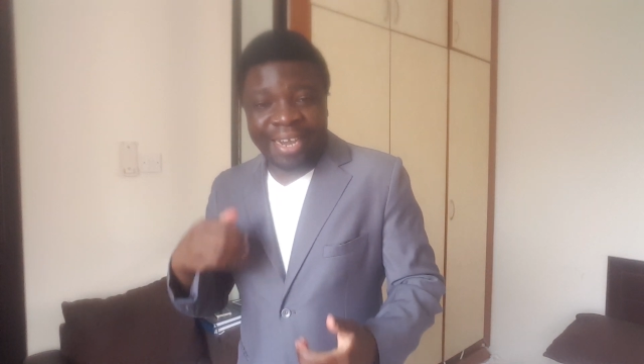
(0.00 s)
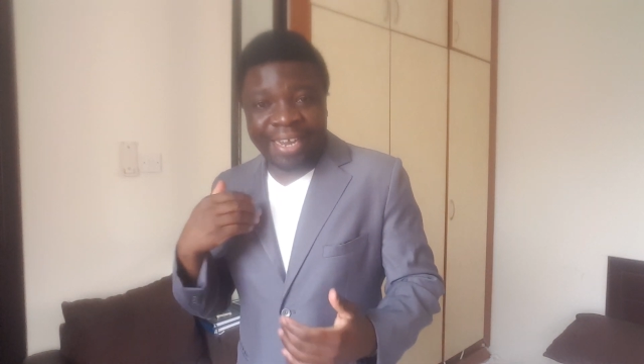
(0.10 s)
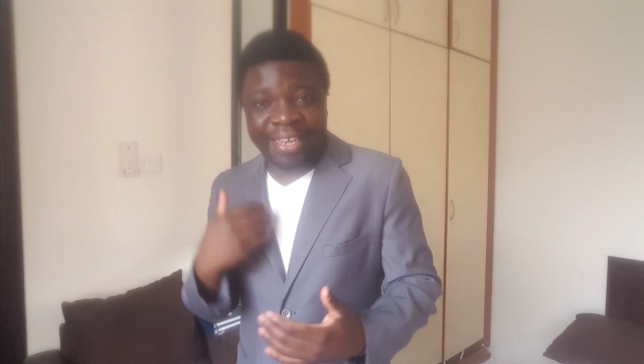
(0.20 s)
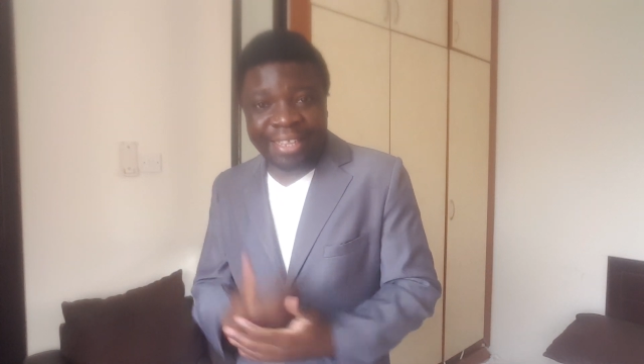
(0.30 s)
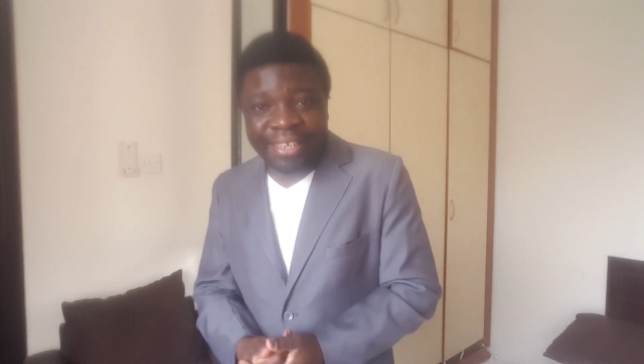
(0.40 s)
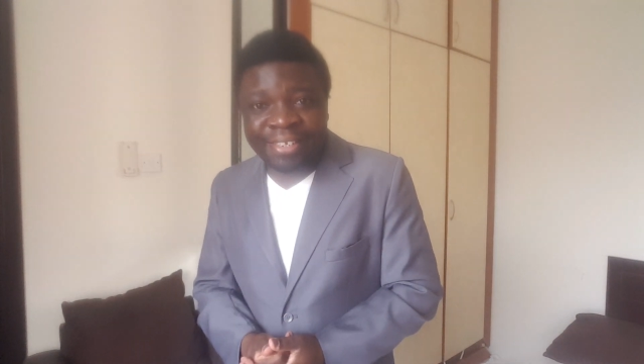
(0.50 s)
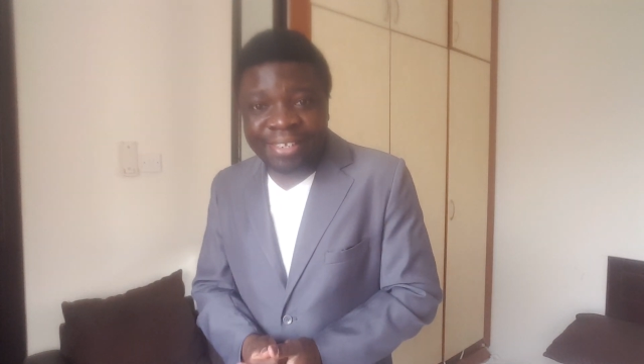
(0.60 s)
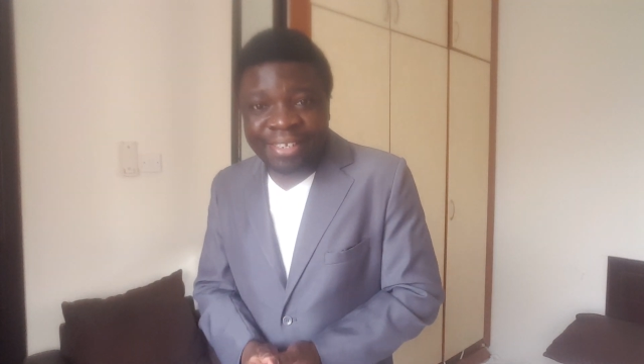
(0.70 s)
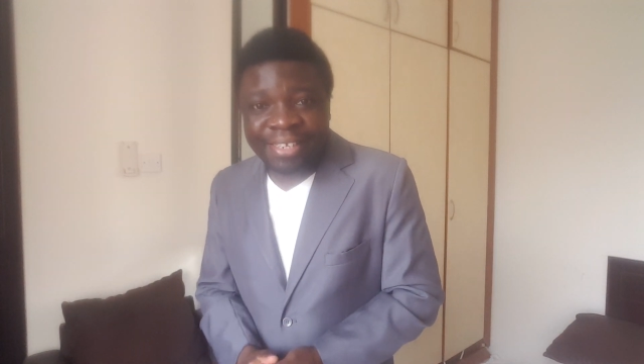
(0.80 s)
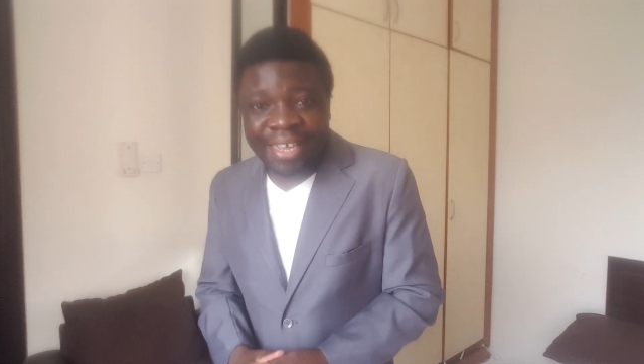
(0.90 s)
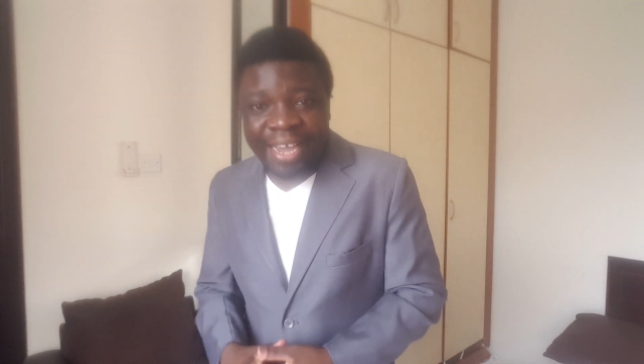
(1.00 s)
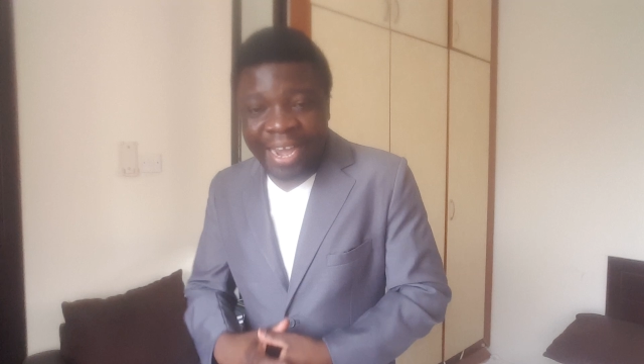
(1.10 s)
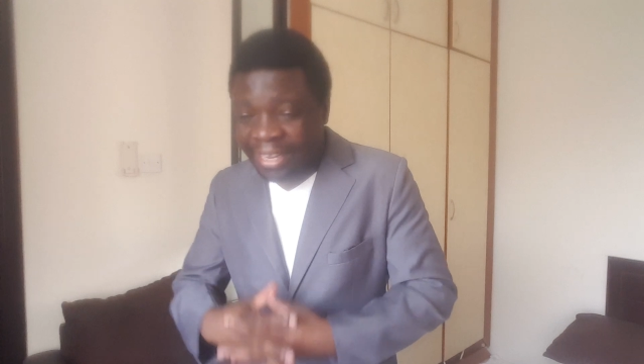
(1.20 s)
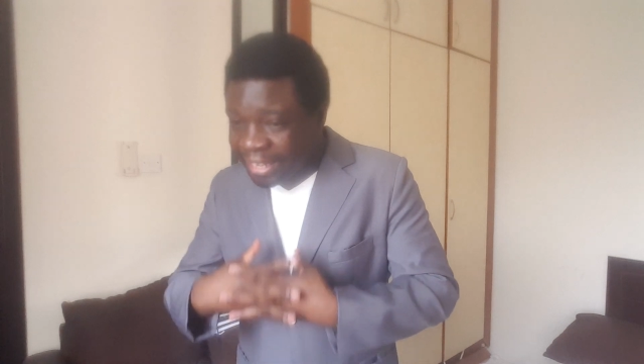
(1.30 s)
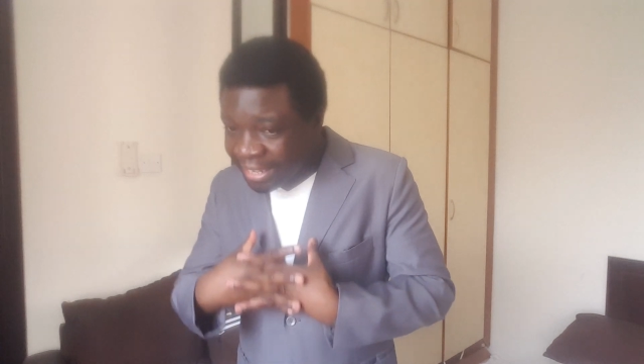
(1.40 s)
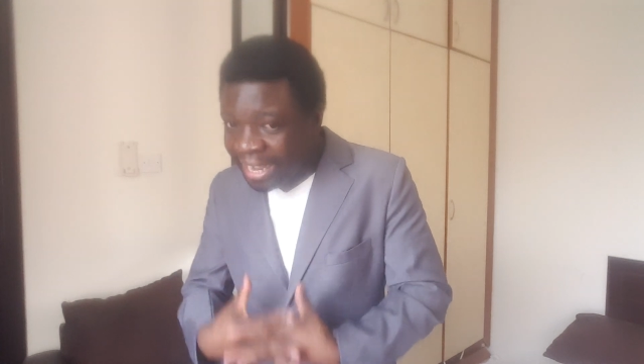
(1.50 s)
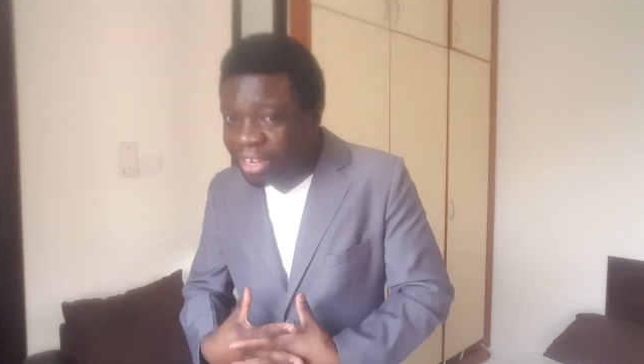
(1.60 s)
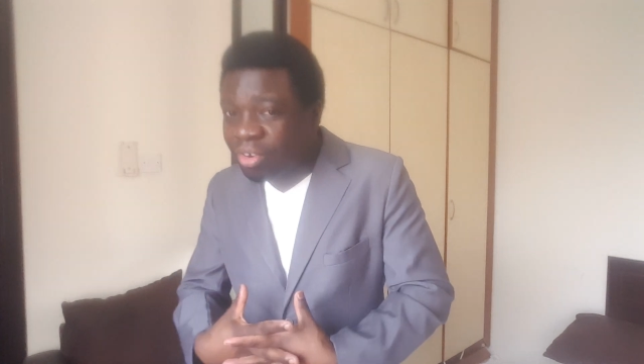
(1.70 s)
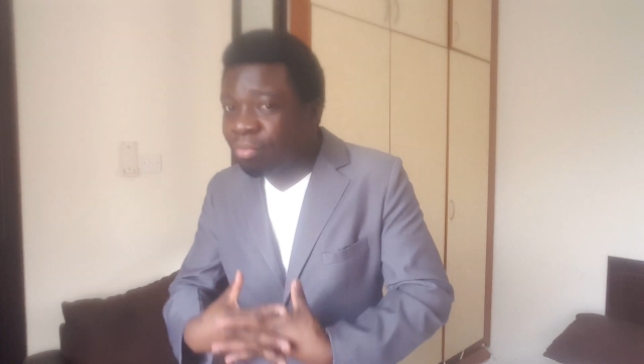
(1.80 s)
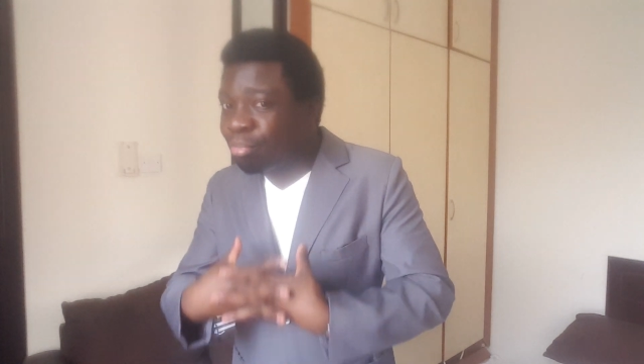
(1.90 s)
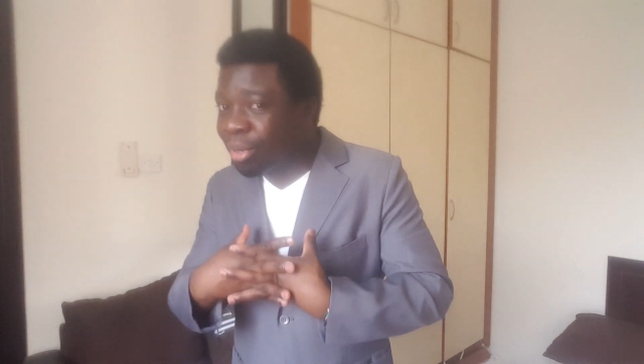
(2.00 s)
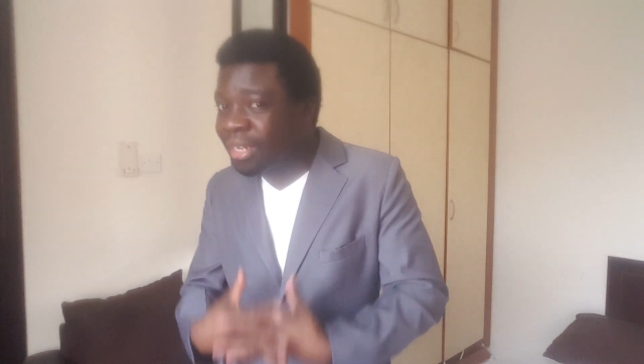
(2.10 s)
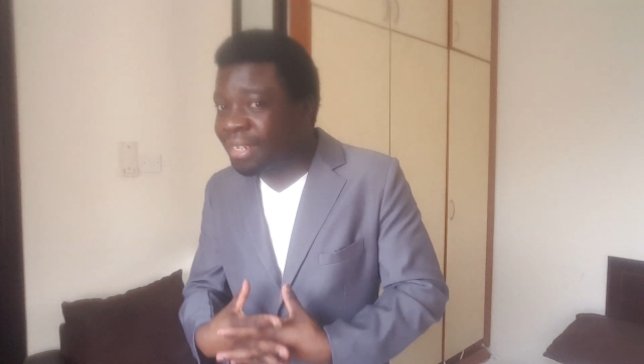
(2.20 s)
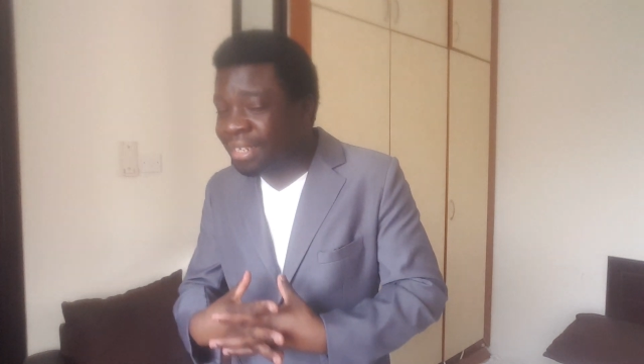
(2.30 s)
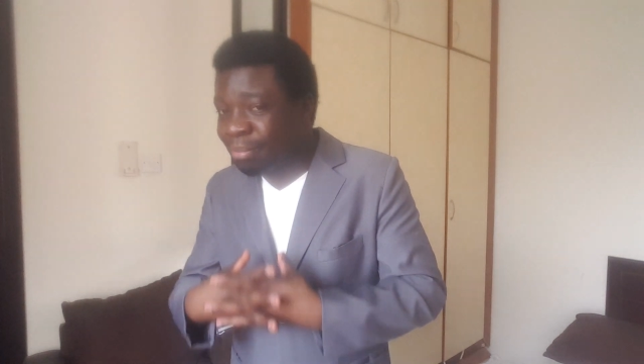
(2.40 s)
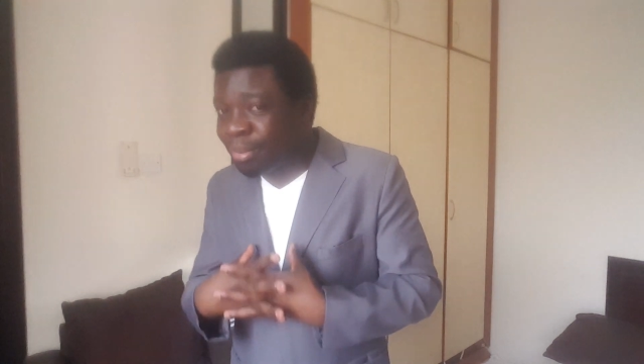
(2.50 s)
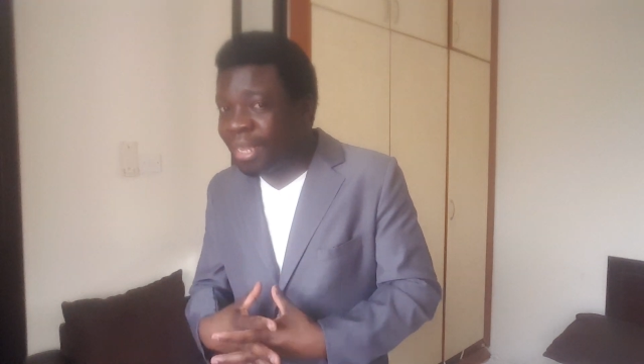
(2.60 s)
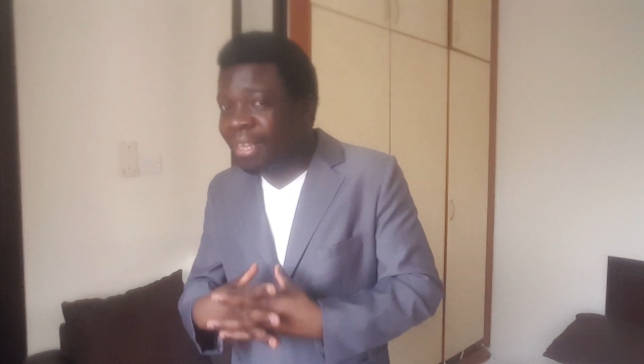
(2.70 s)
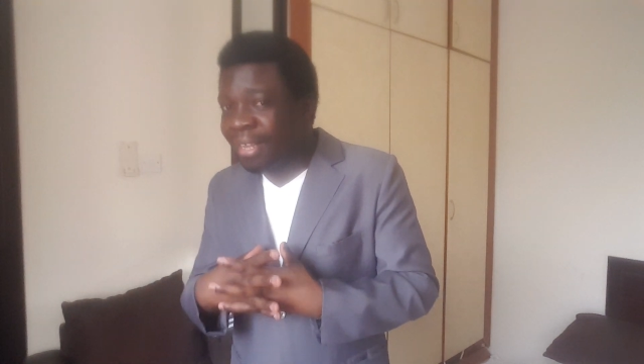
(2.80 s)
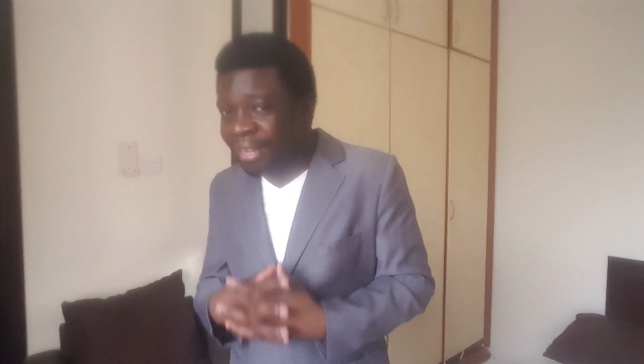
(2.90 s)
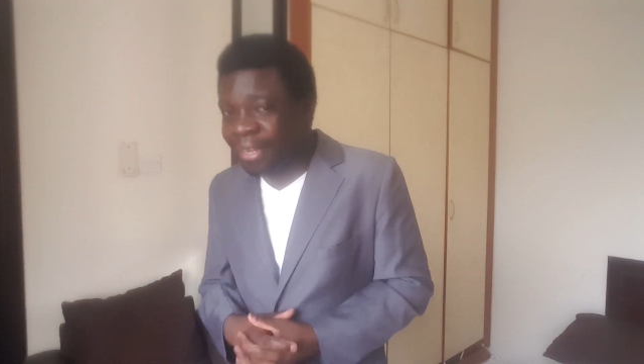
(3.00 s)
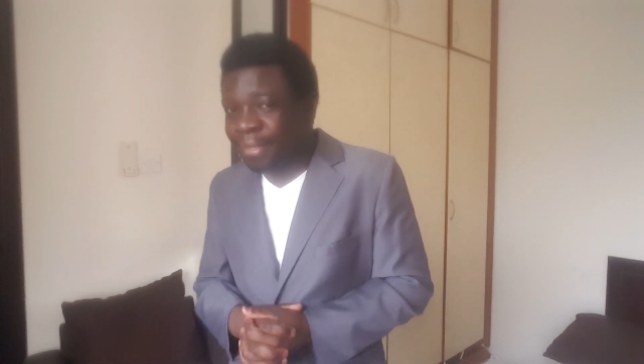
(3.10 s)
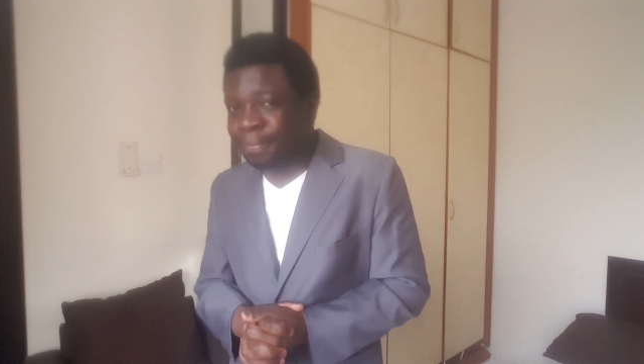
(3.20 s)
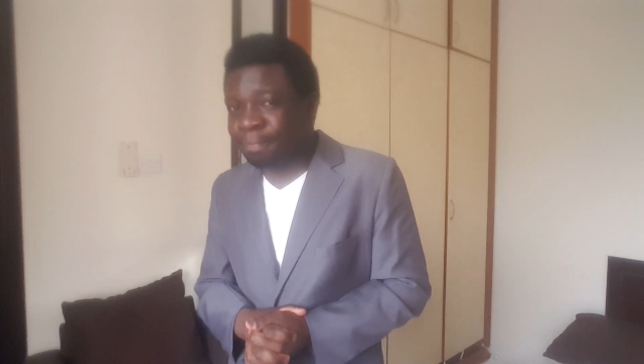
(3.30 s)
And these are the kind of politics playing here.